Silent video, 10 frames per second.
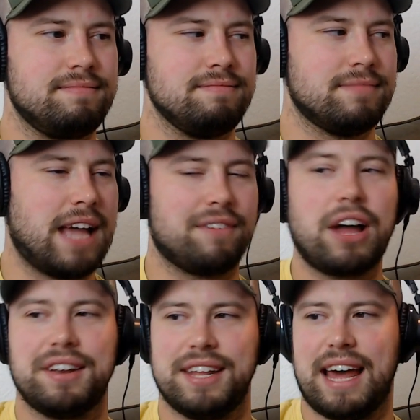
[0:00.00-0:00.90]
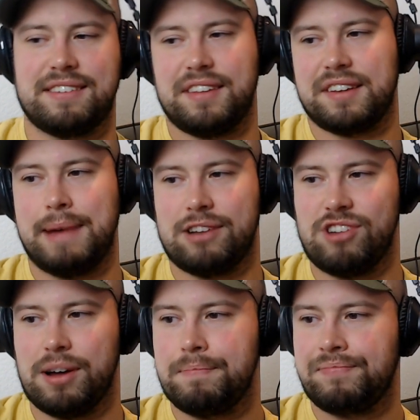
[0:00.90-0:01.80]
yeah, I've got Diaz in this
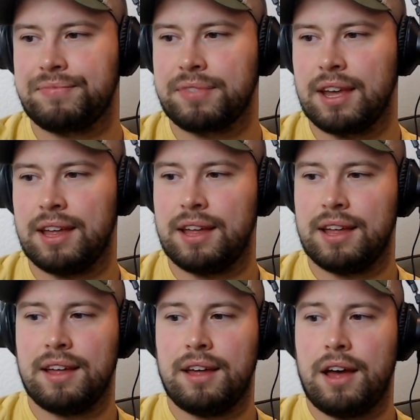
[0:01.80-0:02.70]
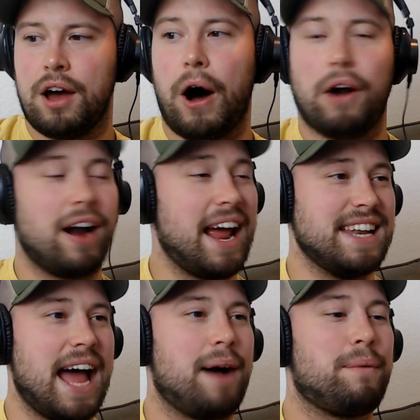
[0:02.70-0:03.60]
matchup. All right,
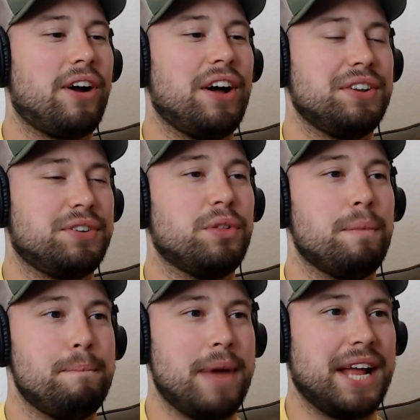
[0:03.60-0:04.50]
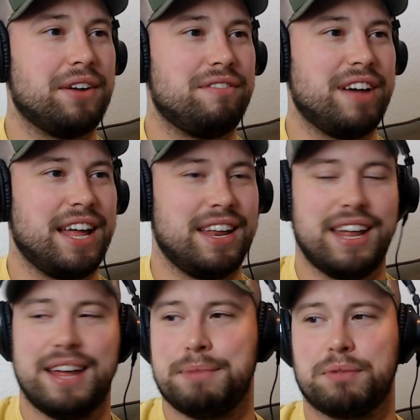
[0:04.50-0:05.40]
now we're on to the main event
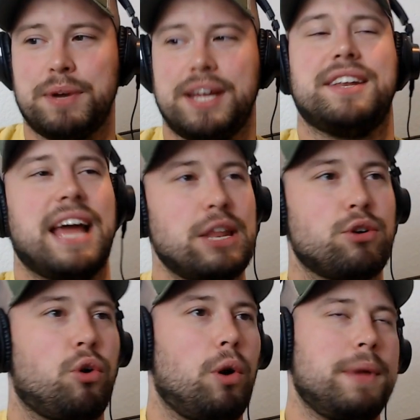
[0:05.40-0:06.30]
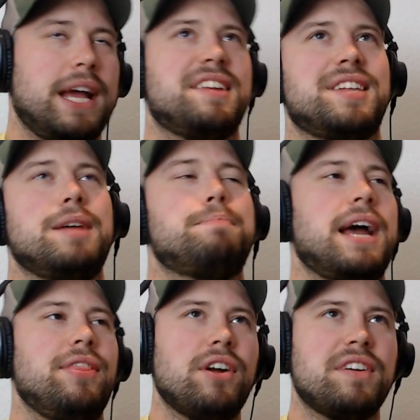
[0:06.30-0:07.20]
between Daniel Cormier and Stipe.
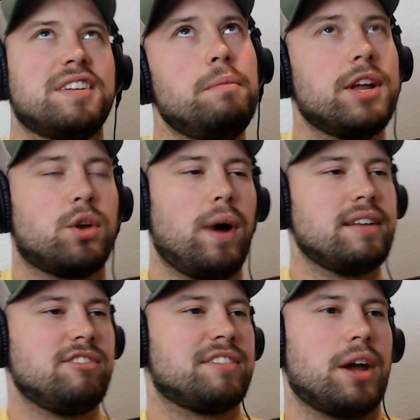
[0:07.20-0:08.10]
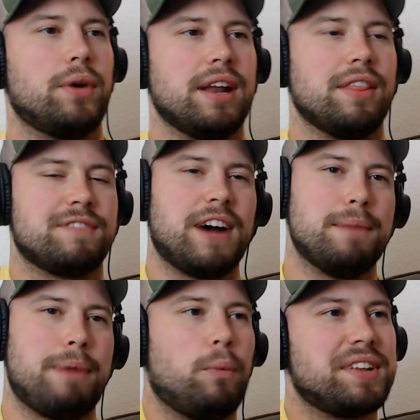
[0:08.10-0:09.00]
And there's so many questions going into this fight
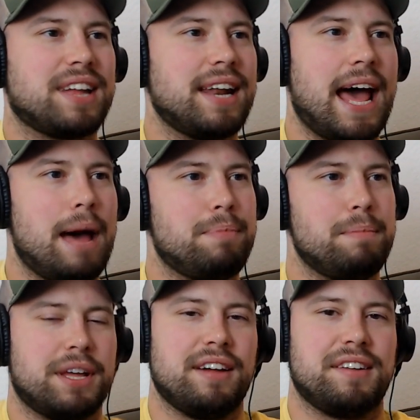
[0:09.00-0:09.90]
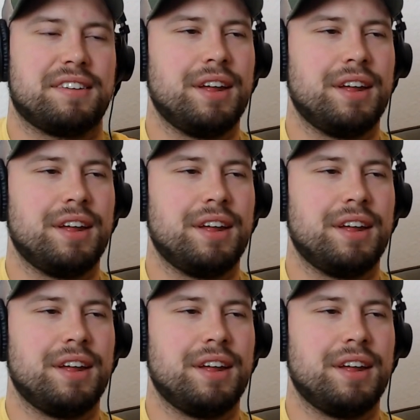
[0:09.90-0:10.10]
about what's going to happen because,